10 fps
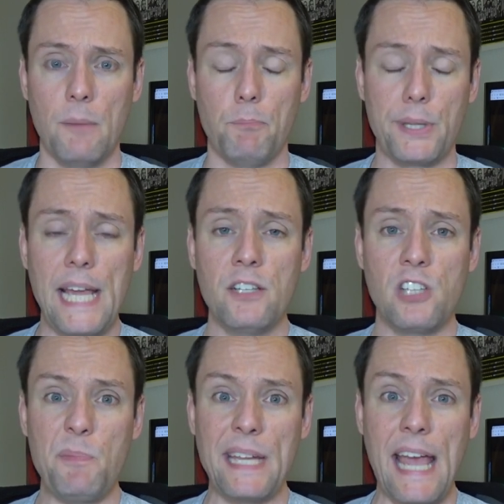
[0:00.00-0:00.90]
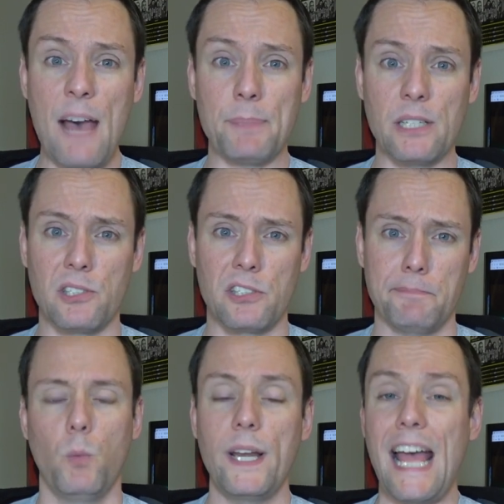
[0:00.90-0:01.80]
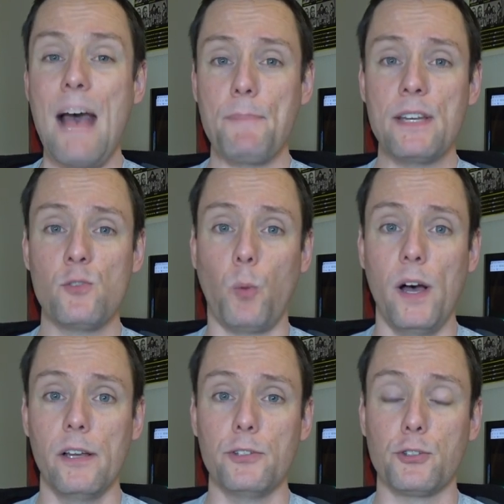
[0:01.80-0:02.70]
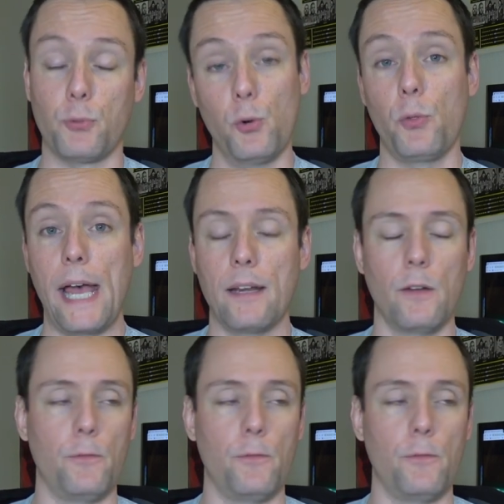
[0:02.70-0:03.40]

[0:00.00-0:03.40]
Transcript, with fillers: But then something happened. What happened was, through that